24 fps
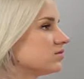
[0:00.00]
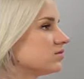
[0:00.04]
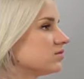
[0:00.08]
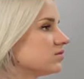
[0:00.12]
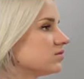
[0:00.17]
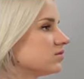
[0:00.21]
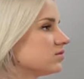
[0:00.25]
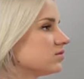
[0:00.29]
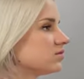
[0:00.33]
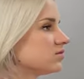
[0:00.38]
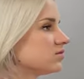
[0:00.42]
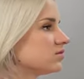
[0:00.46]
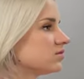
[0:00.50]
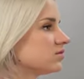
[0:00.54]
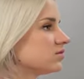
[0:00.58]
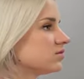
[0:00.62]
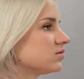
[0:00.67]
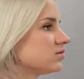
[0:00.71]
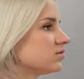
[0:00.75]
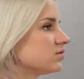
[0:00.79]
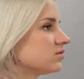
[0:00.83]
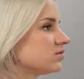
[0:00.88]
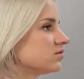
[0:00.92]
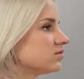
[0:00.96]

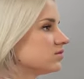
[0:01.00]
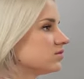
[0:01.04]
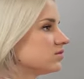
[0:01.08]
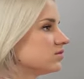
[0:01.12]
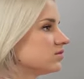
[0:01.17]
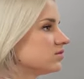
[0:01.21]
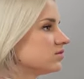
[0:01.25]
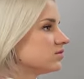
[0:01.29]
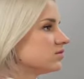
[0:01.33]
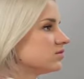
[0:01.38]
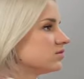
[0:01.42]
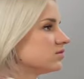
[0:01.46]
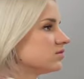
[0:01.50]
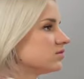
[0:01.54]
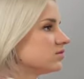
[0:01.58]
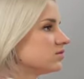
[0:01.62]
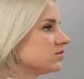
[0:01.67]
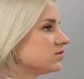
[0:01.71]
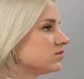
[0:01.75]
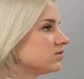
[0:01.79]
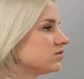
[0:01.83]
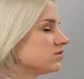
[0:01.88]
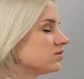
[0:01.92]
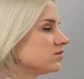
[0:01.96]

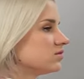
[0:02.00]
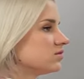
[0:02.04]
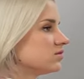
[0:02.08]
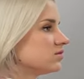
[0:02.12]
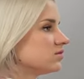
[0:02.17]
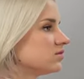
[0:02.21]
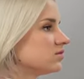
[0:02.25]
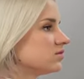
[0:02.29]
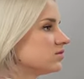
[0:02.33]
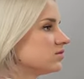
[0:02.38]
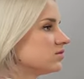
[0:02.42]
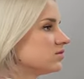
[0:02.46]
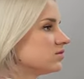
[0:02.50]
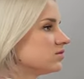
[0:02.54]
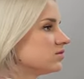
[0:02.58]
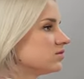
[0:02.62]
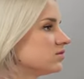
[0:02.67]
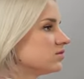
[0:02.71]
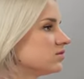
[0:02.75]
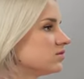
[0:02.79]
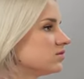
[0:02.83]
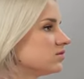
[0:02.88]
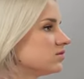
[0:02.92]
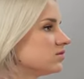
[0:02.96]

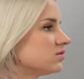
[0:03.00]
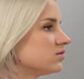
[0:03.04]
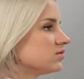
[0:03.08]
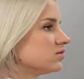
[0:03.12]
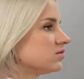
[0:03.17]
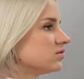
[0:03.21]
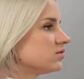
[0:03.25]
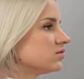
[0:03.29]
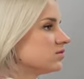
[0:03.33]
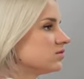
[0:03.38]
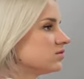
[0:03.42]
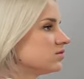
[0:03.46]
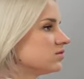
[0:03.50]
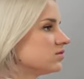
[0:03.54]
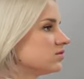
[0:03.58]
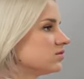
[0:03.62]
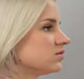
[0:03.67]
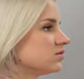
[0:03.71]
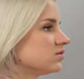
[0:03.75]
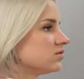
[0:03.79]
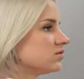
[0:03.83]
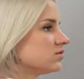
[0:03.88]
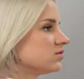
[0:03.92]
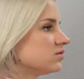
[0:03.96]

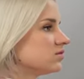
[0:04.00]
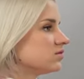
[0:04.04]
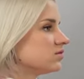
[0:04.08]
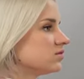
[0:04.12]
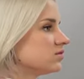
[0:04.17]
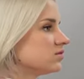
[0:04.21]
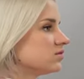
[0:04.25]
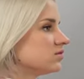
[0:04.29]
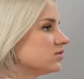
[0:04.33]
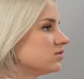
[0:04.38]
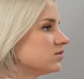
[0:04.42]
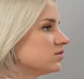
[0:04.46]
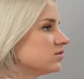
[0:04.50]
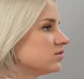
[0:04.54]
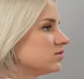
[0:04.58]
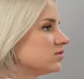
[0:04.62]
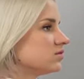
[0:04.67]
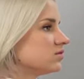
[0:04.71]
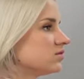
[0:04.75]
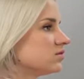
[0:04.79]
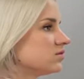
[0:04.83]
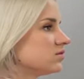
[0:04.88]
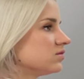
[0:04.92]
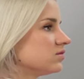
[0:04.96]

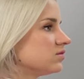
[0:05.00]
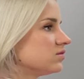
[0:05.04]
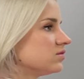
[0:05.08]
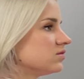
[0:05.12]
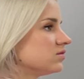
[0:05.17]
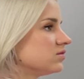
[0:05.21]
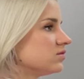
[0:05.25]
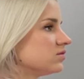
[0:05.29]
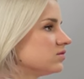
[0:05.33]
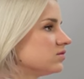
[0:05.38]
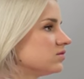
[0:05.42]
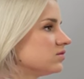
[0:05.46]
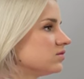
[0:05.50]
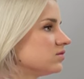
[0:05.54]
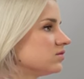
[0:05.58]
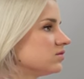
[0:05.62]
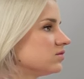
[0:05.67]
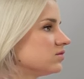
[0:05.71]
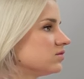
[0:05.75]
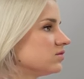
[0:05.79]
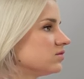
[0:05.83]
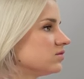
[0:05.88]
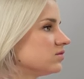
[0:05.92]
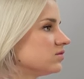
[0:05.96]

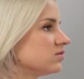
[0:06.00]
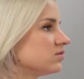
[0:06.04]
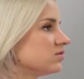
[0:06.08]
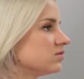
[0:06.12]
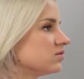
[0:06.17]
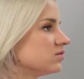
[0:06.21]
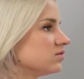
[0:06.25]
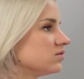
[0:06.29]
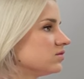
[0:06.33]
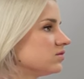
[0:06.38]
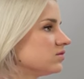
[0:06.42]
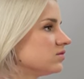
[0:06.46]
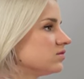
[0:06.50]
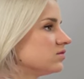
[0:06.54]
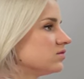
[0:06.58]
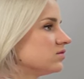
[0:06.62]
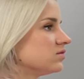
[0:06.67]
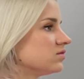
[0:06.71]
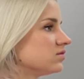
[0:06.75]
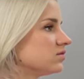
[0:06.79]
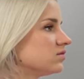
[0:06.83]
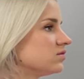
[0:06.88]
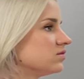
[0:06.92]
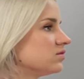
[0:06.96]

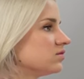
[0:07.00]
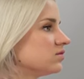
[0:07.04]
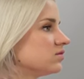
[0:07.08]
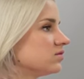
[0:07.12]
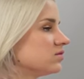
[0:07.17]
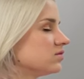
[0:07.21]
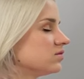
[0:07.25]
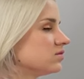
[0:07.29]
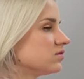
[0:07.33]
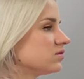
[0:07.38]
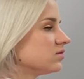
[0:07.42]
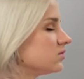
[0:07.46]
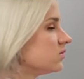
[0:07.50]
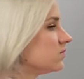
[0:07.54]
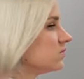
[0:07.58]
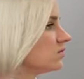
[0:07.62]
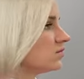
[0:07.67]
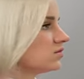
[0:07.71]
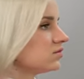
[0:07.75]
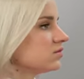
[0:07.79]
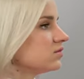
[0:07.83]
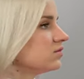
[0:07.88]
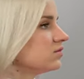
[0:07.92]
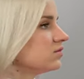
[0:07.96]
[no speech]